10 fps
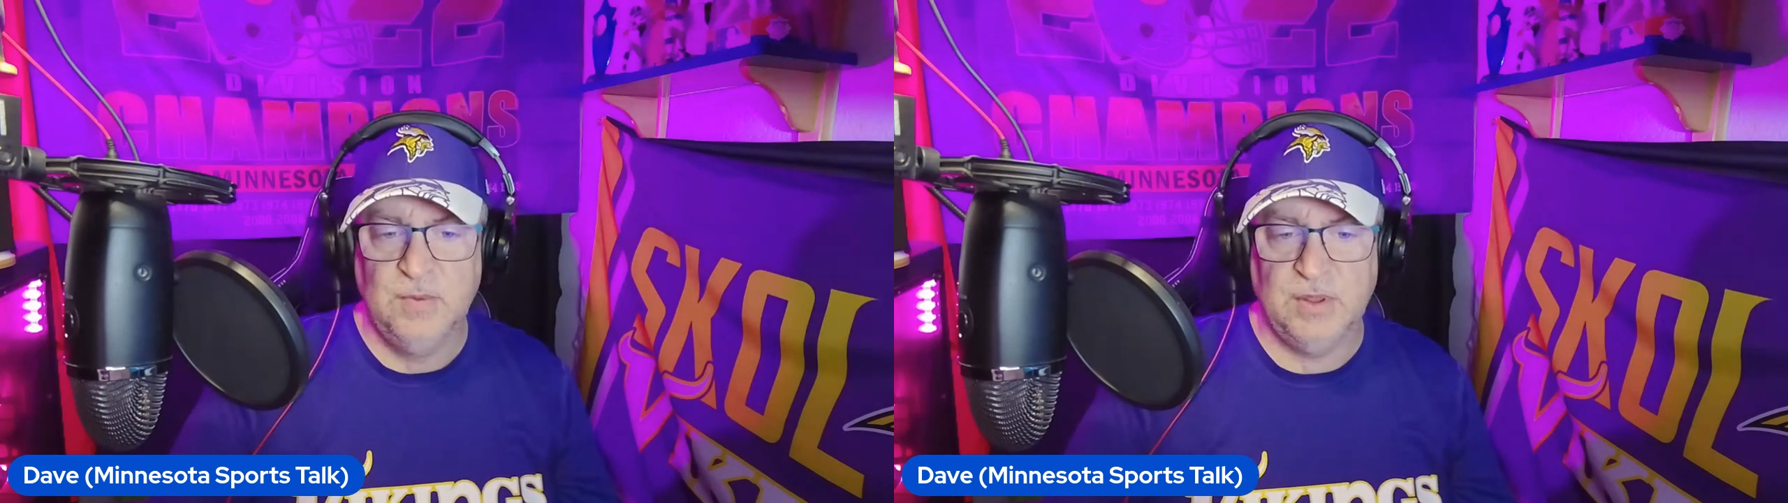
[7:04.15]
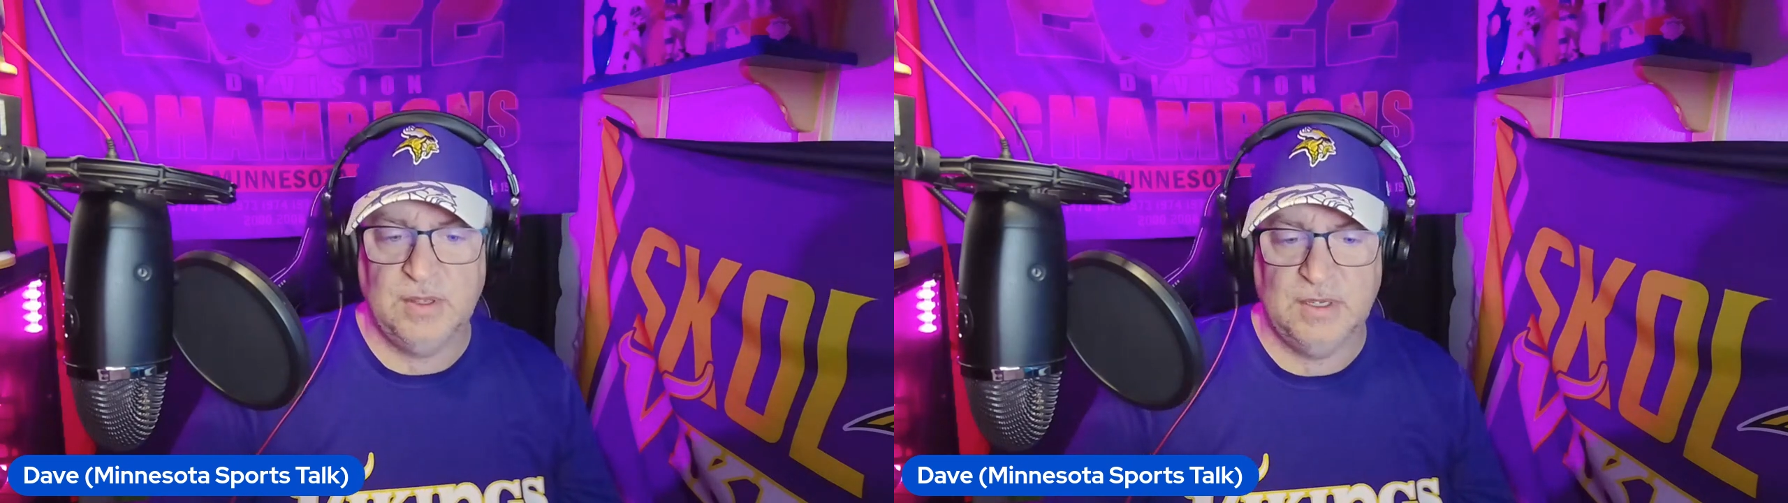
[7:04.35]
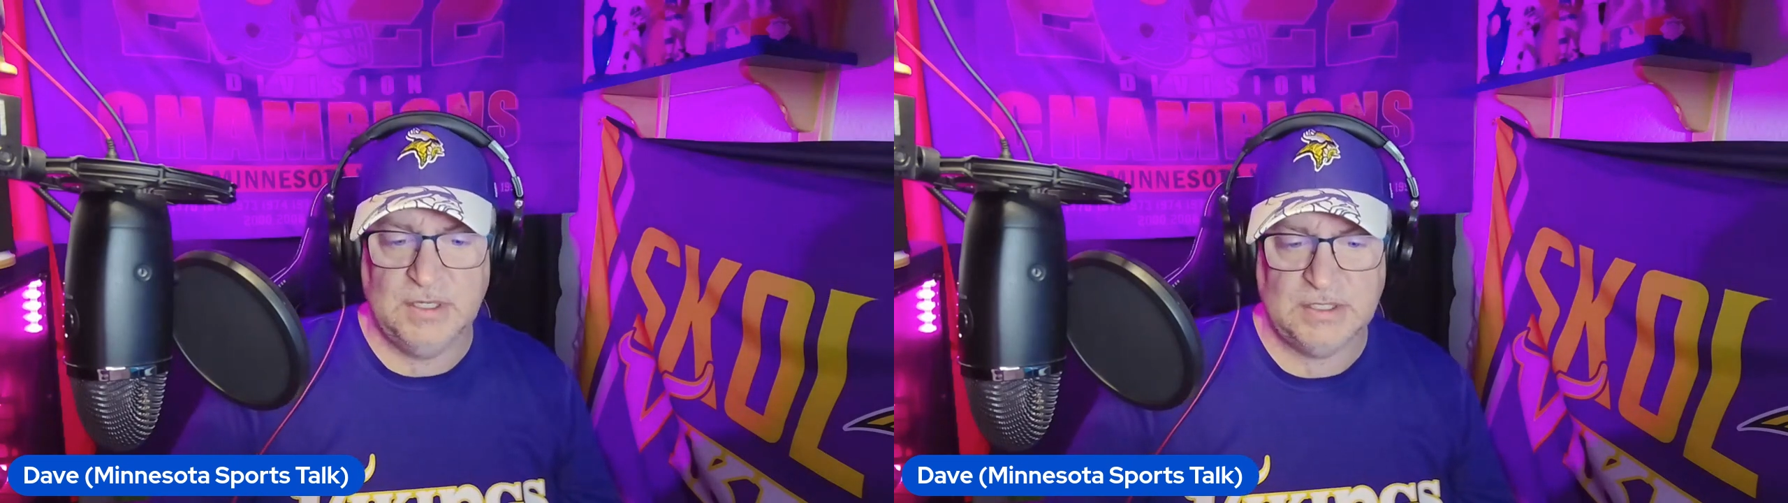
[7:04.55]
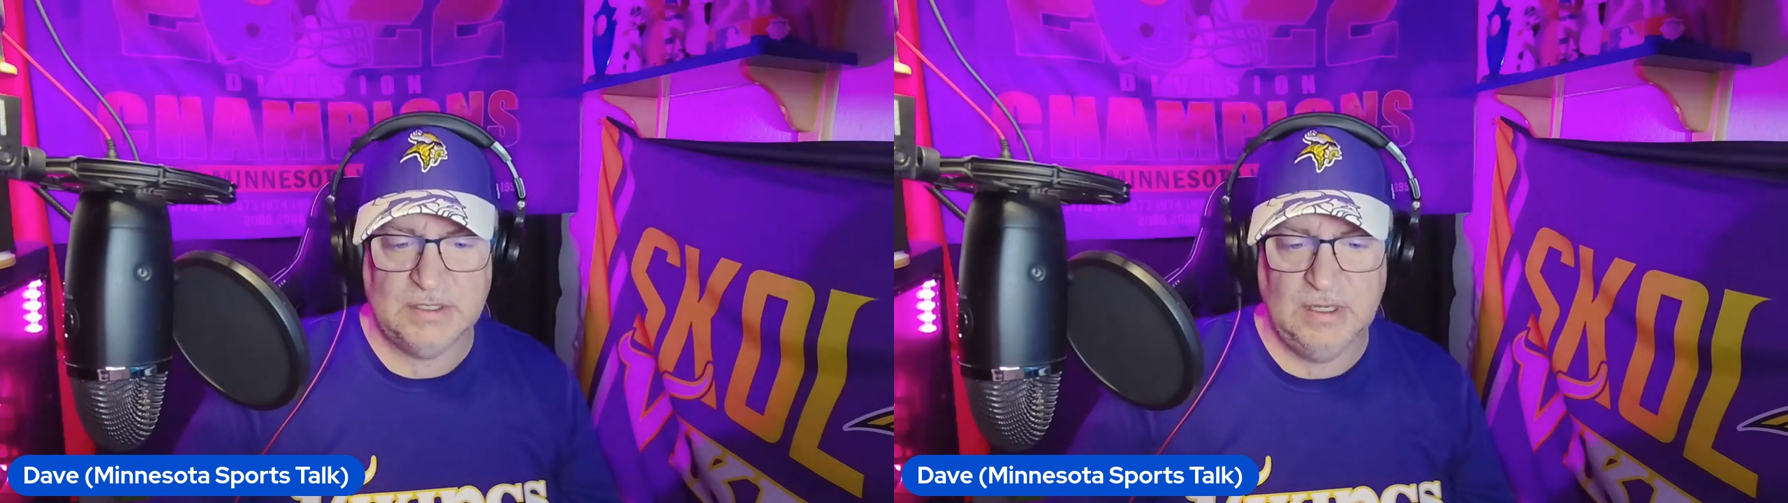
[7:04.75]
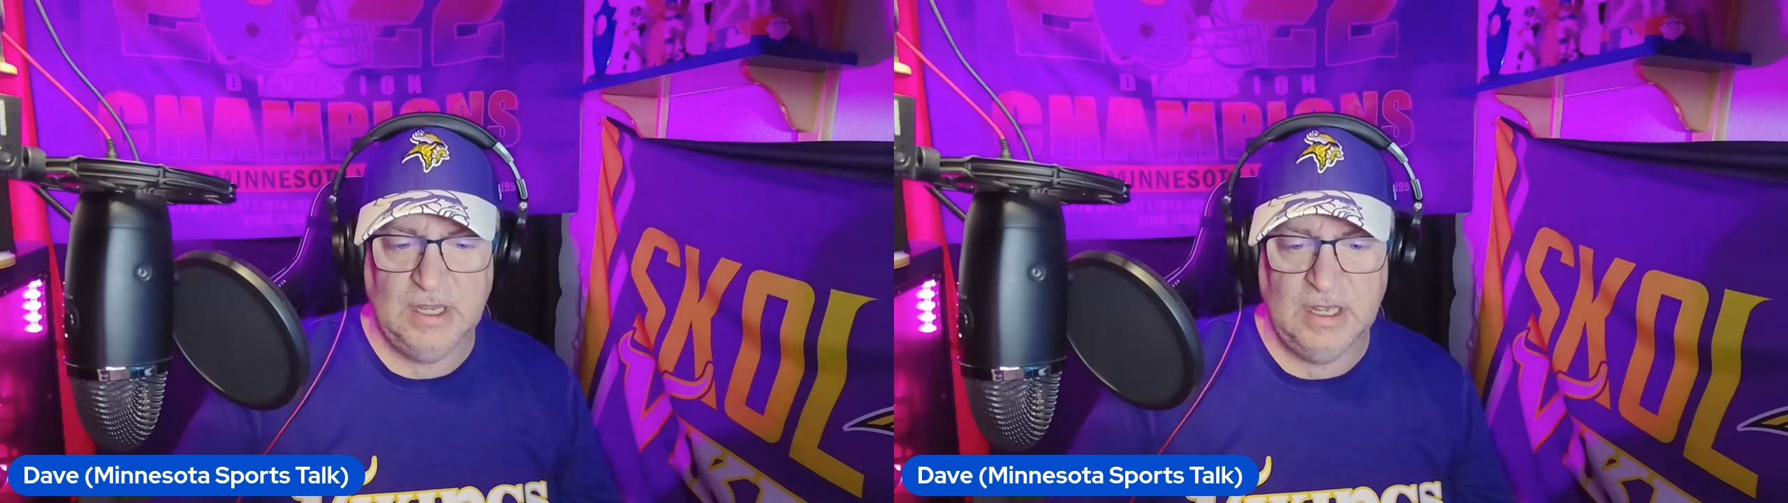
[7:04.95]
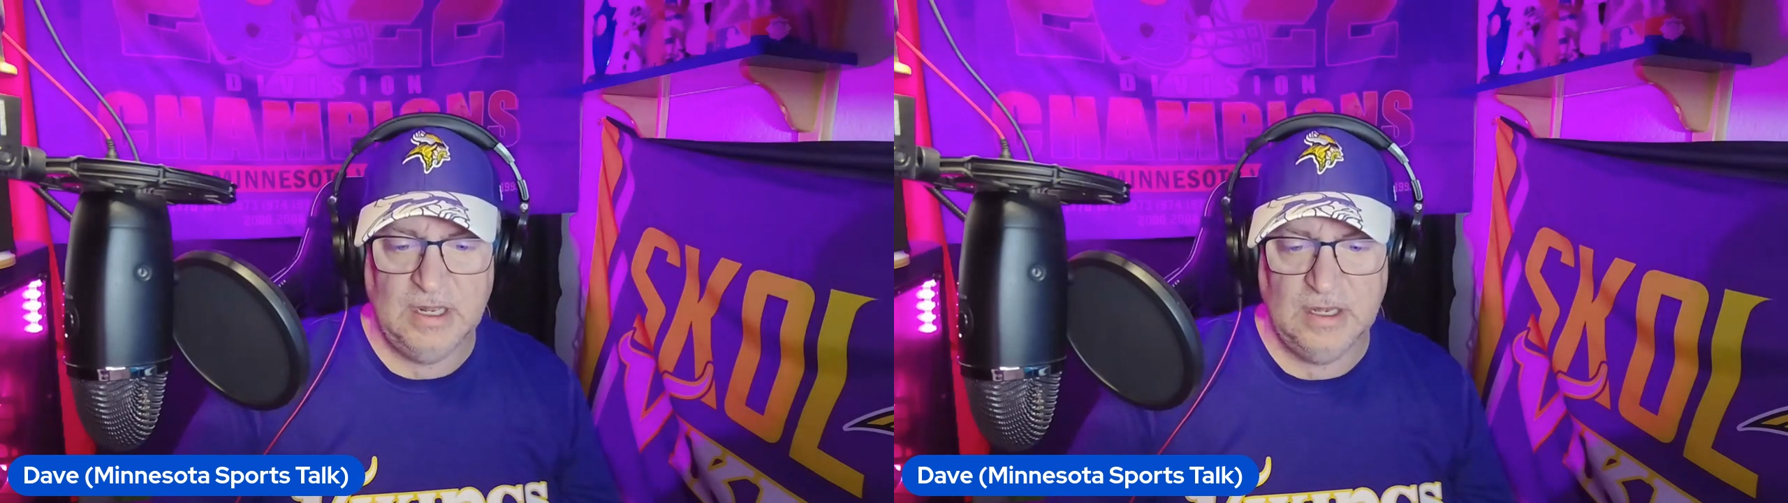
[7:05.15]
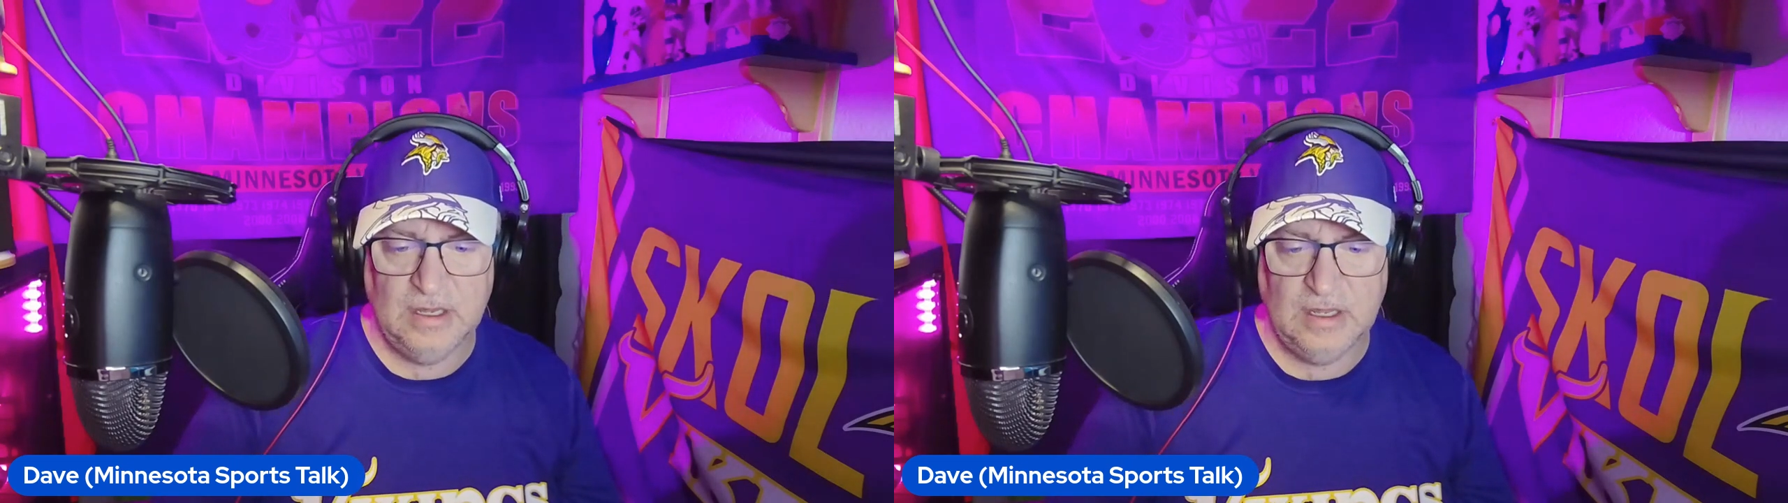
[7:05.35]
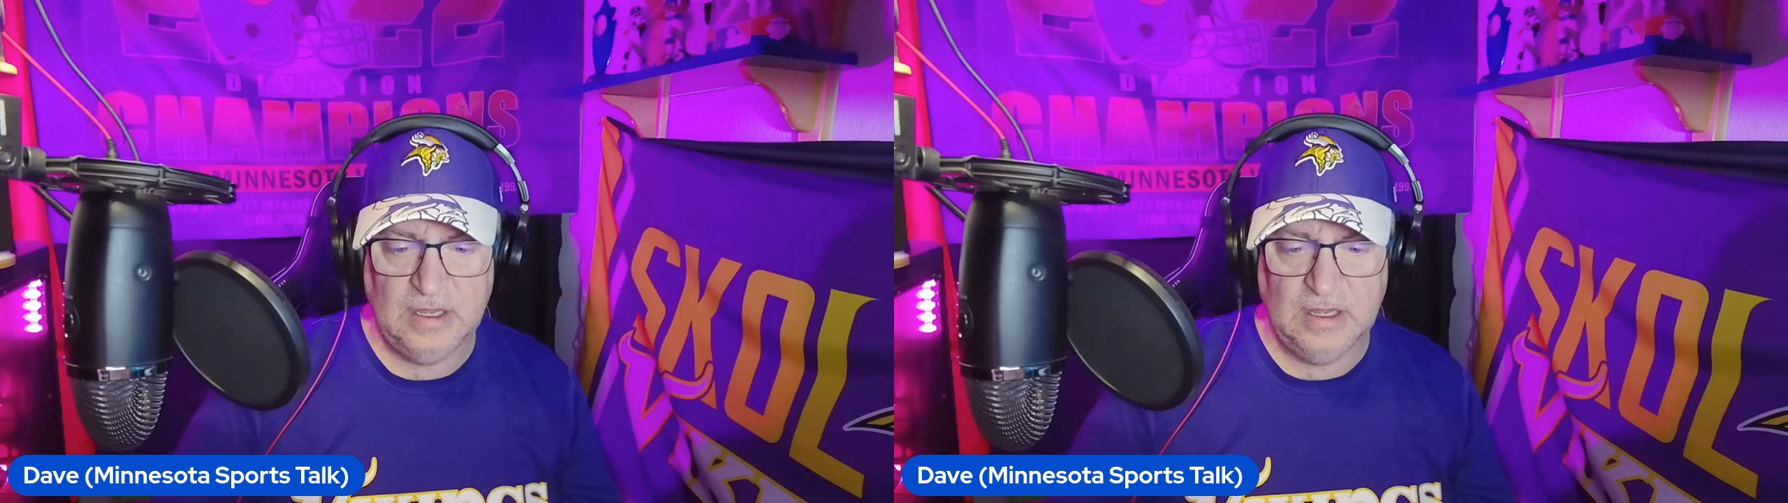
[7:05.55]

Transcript: with us, and